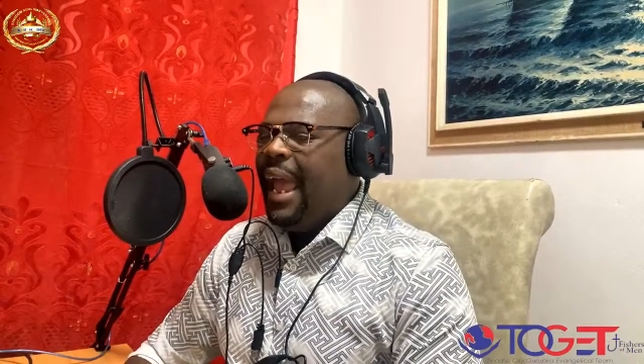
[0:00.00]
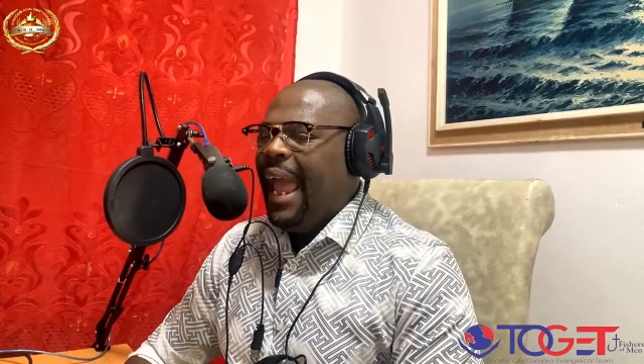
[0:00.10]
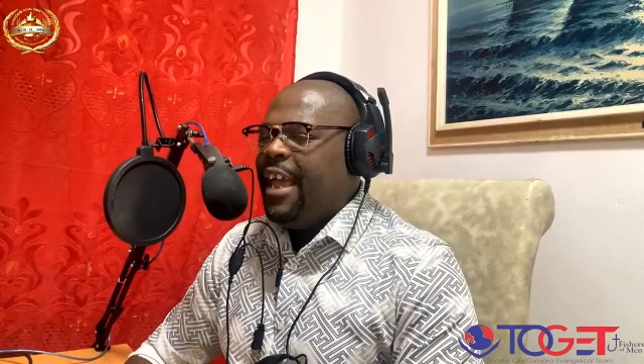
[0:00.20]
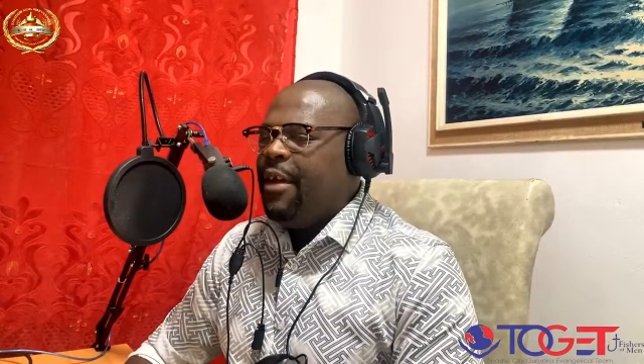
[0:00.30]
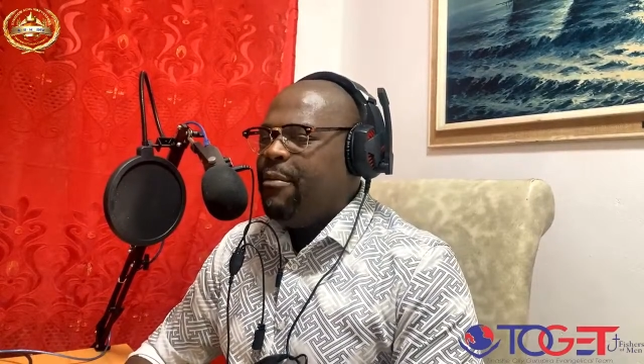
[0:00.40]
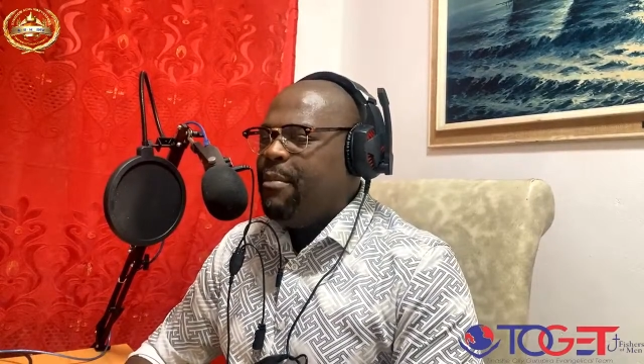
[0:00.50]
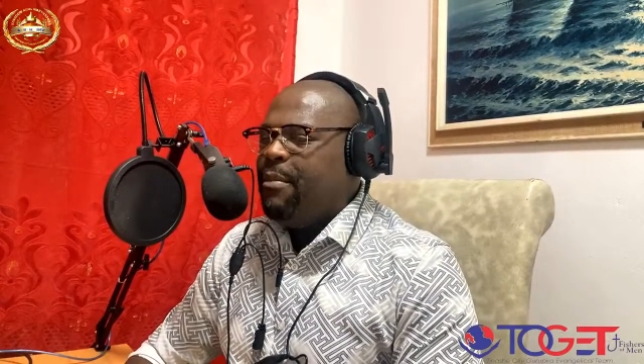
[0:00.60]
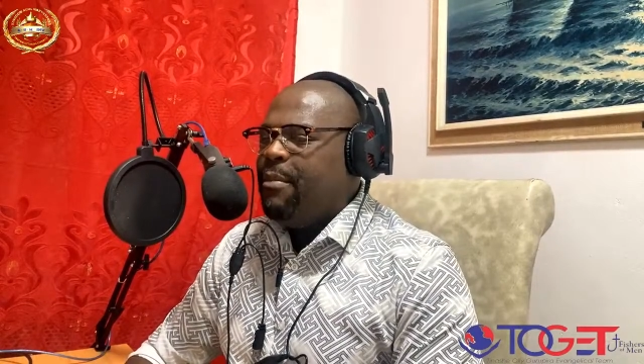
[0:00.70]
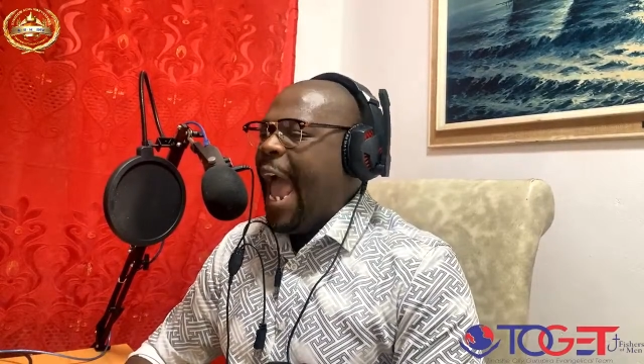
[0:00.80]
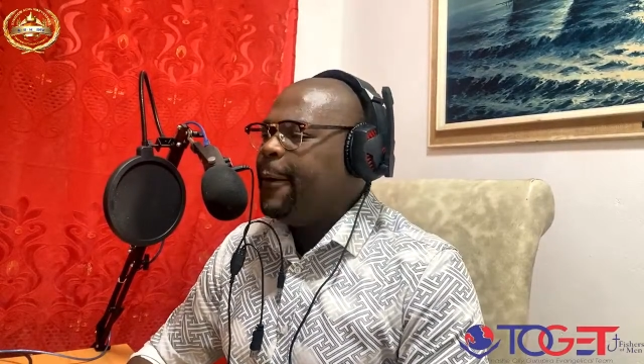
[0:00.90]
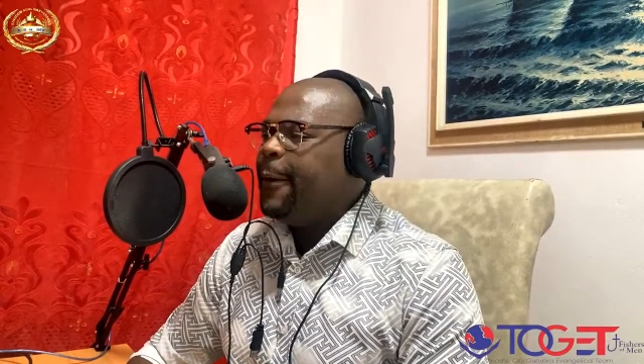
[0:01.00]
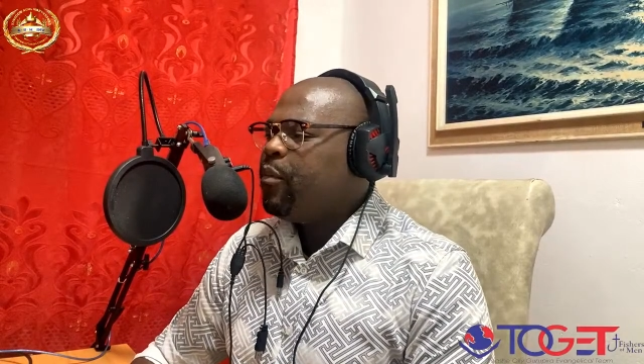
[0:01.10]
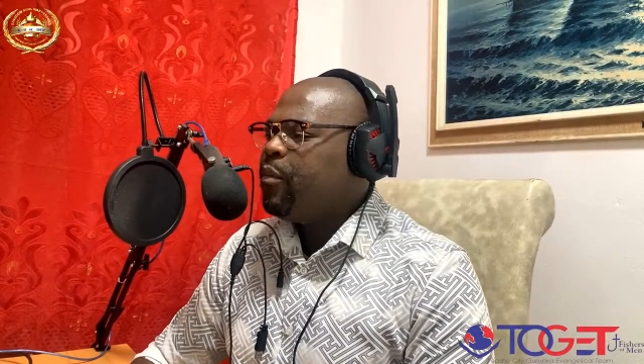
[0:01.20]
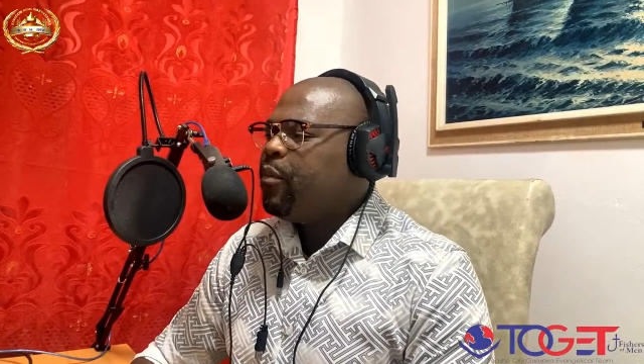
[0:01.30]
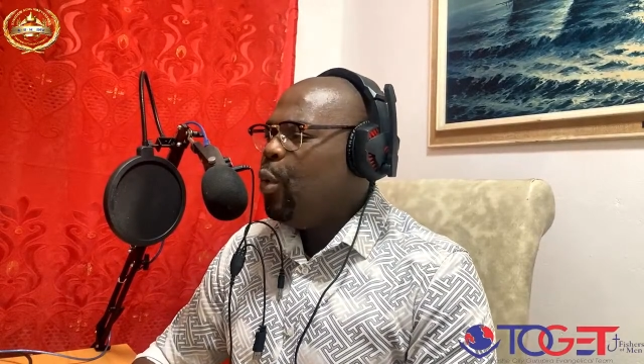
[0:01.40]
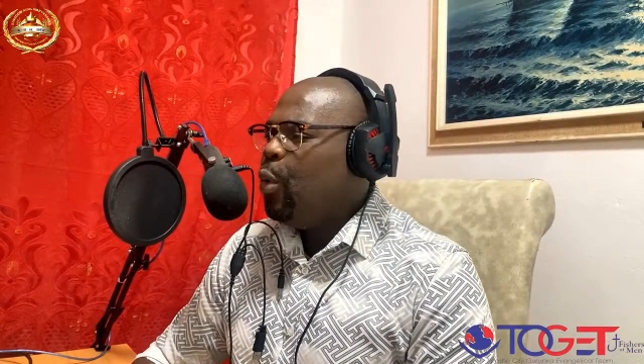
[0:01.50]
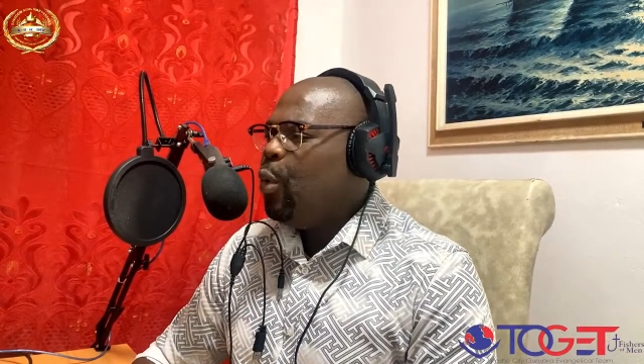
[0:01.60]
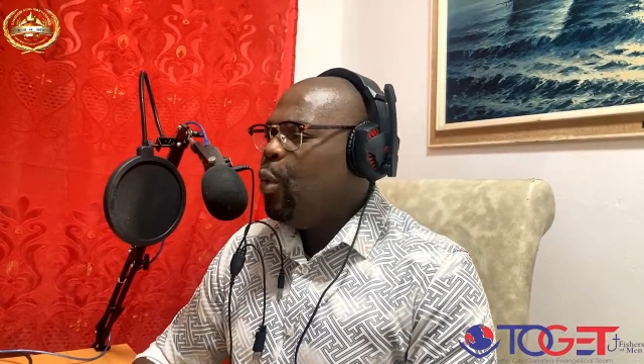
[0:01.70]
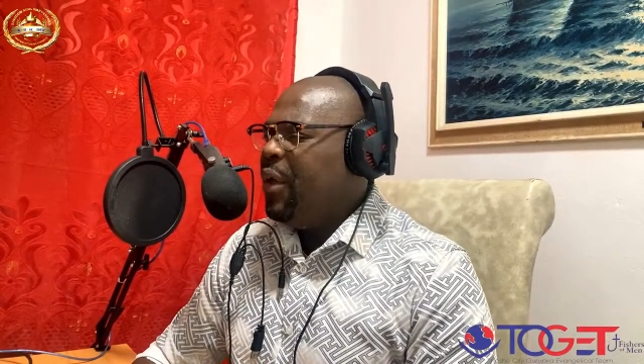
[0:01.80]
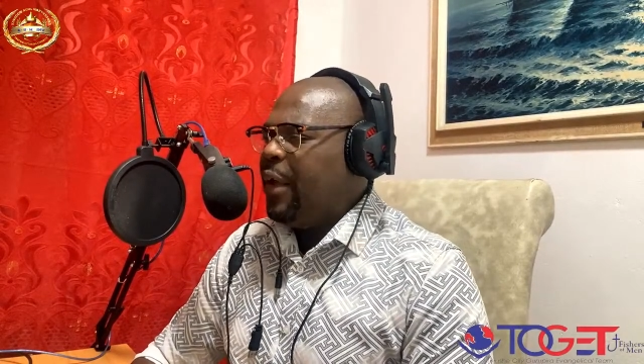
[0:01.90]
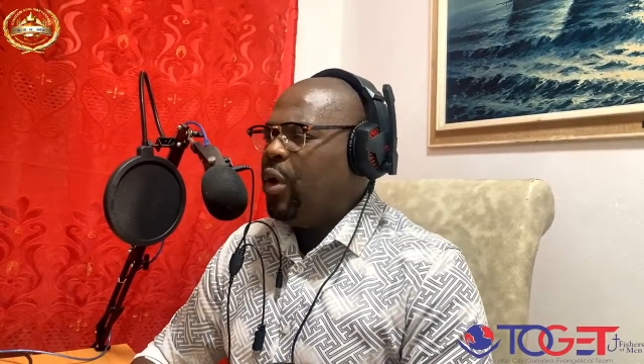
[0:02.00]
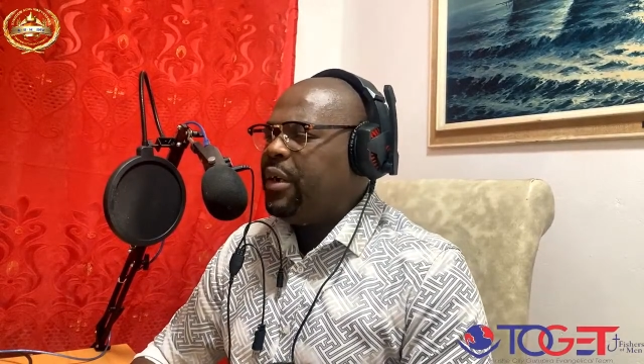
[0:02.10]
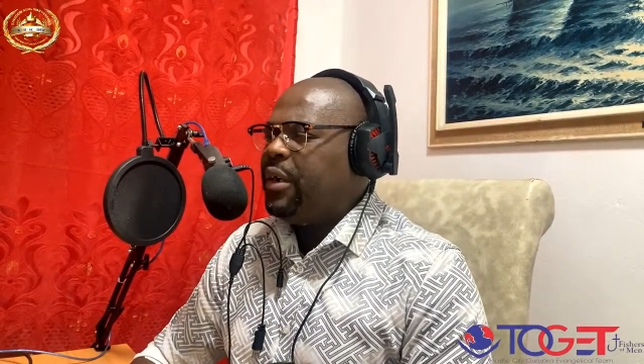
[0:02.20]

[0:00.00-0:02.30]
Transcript: amen. We thank the Lord.